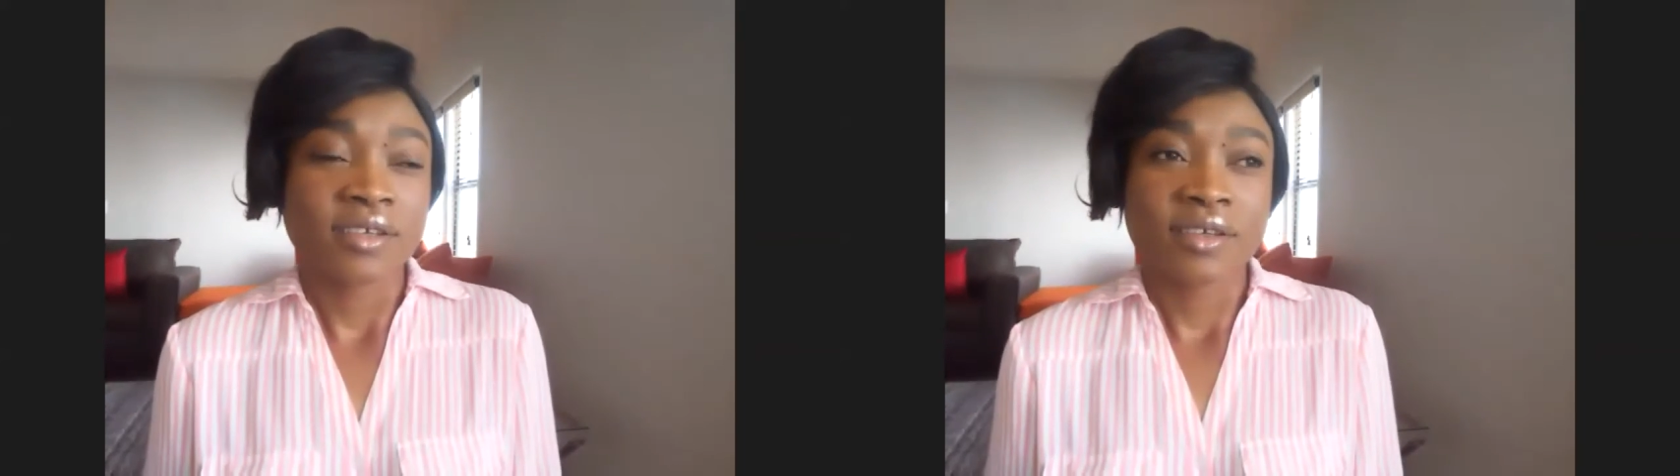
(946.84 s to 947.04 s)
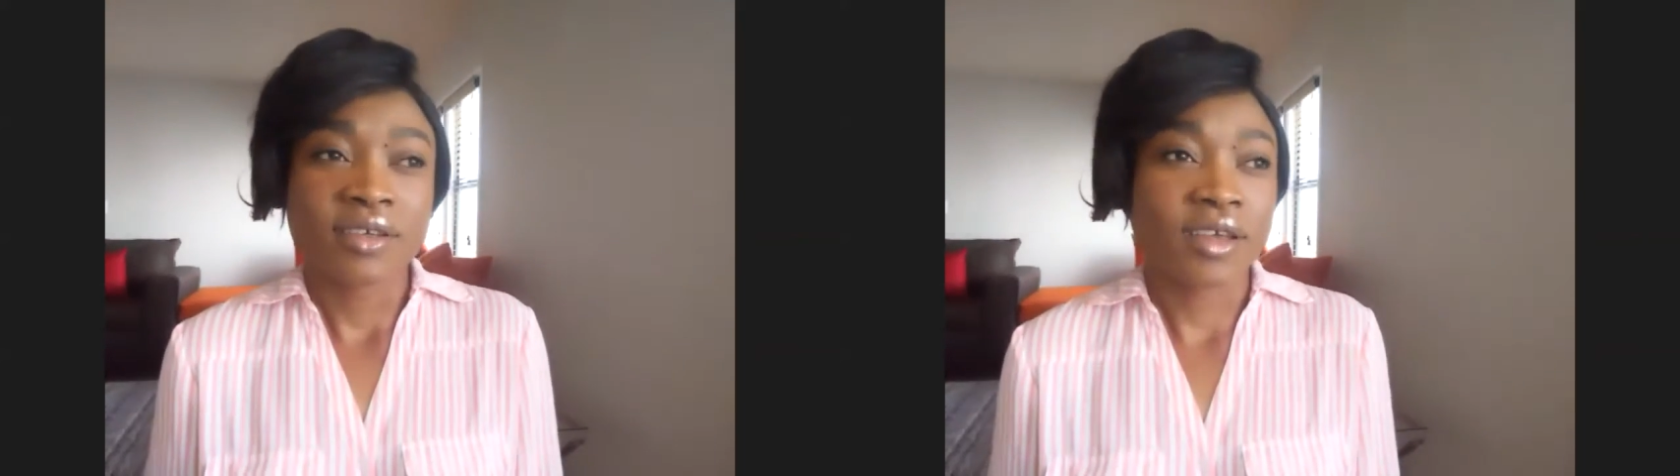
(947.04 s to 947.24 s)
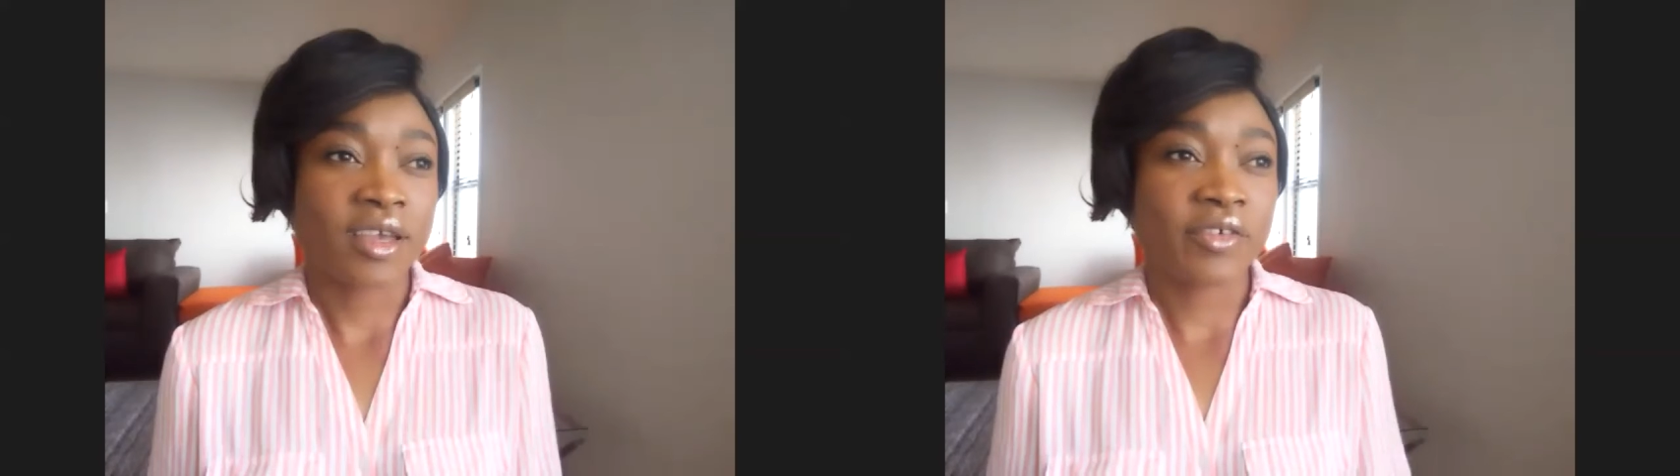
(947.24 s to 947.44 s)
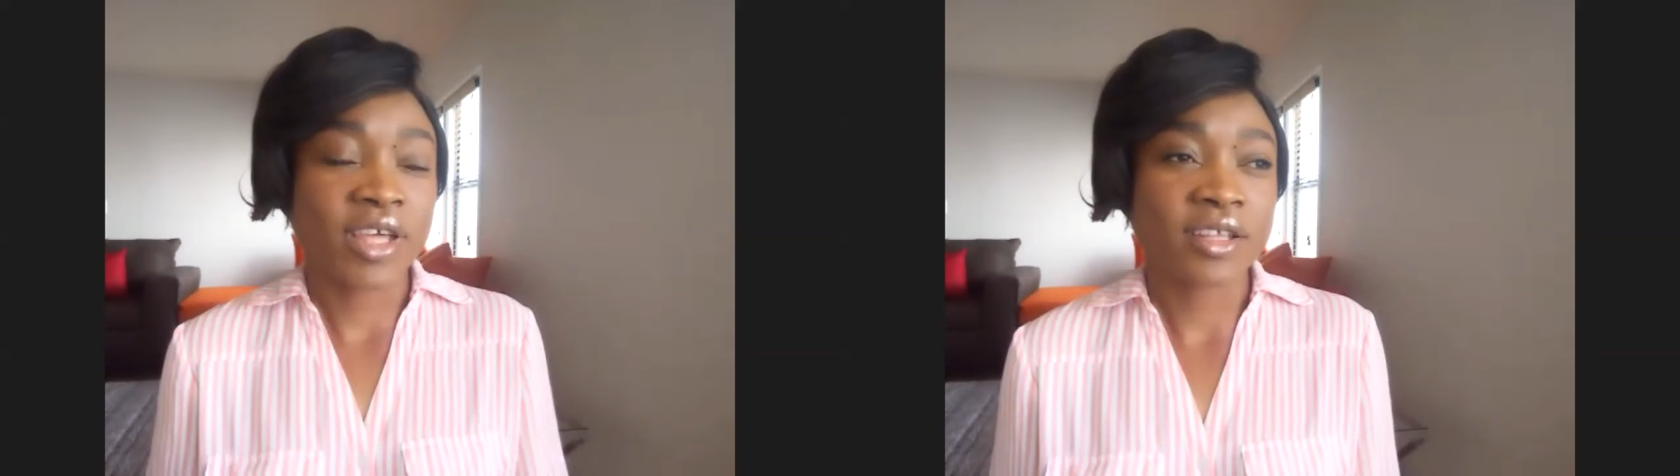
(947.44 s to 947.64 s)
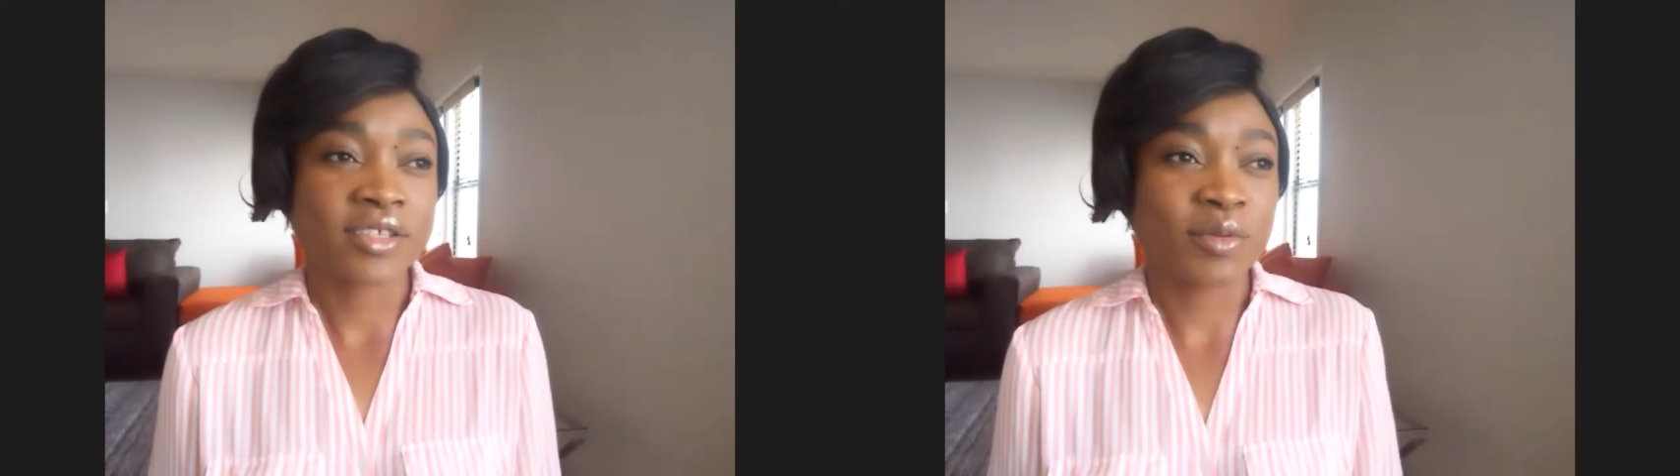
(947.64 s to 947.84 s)
I even
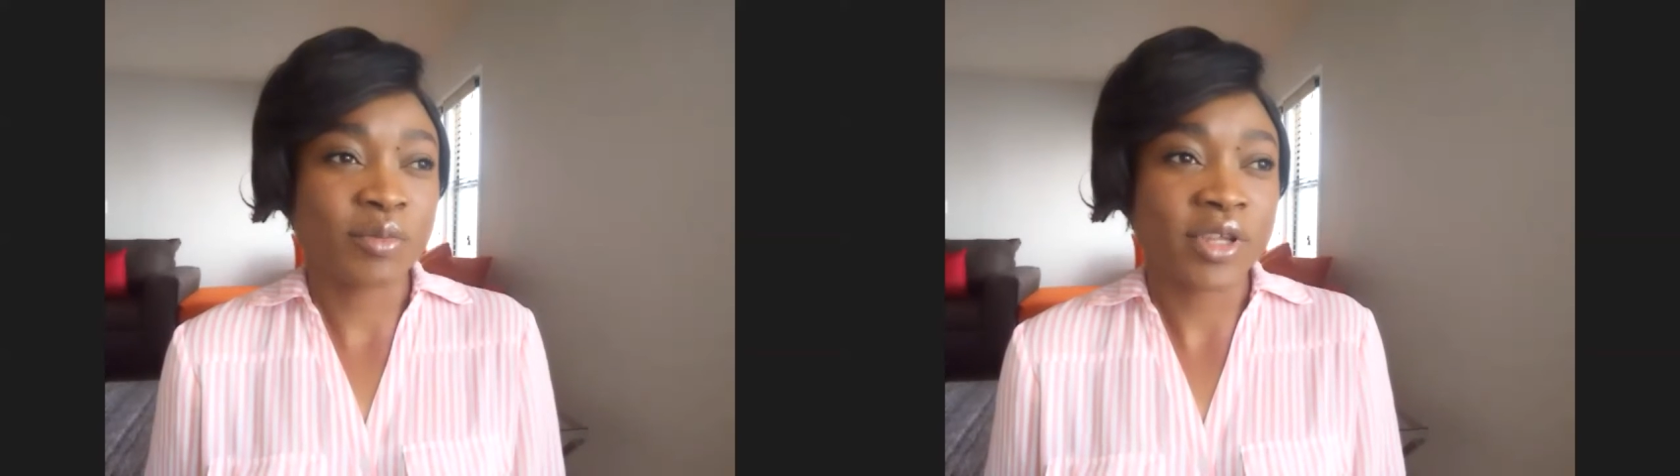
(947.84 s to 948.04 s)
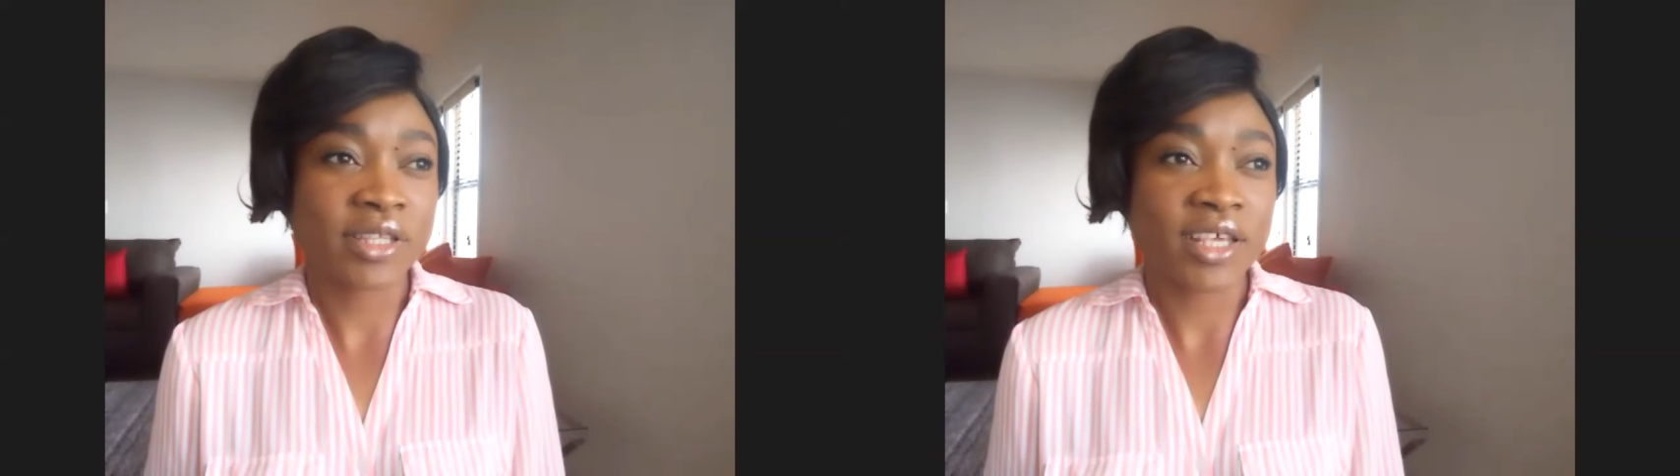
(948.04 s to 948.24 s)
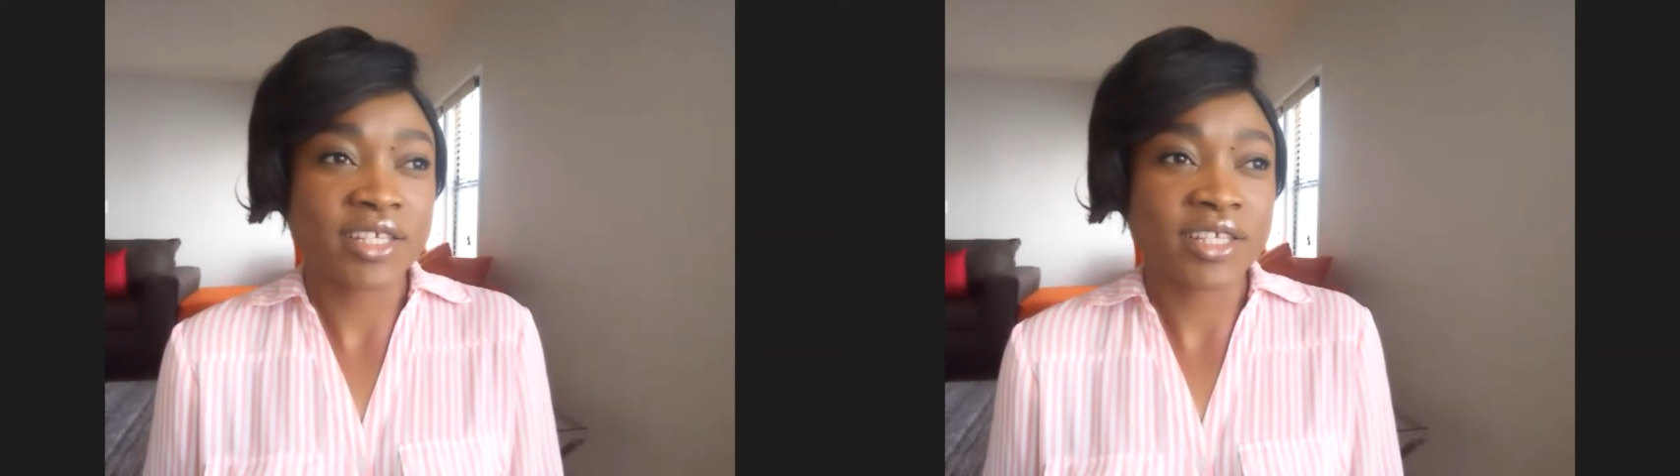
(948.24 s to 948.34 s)
had somebody text